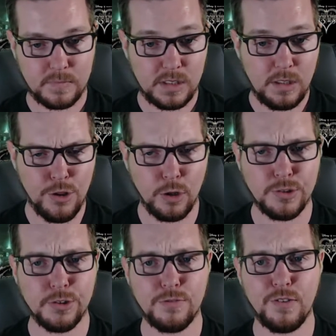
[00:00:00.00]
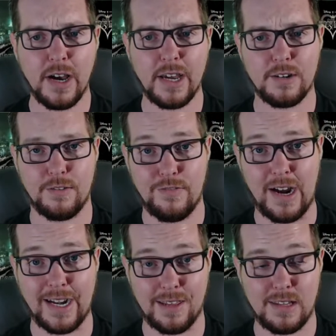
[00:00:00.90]
Those Who Fight, or the
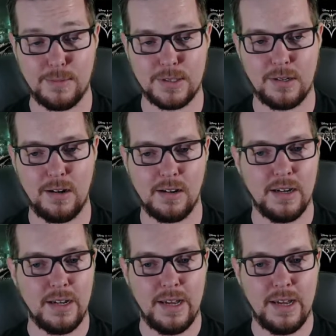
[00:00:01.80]
fighting theme song.